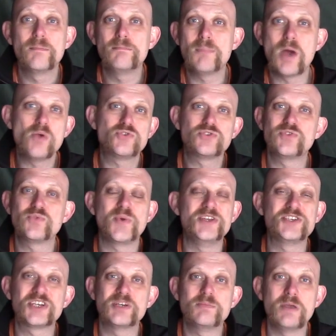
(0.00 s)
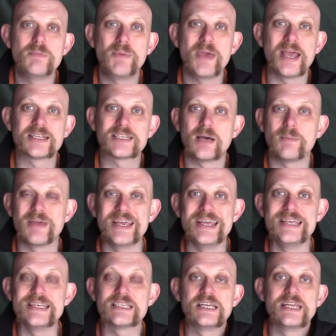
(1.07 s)
most of which can be picked up
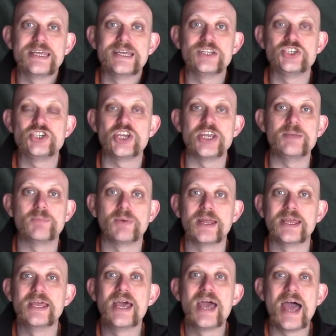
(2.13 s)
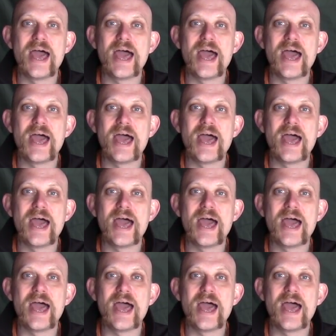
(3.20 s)
easily and cheaply,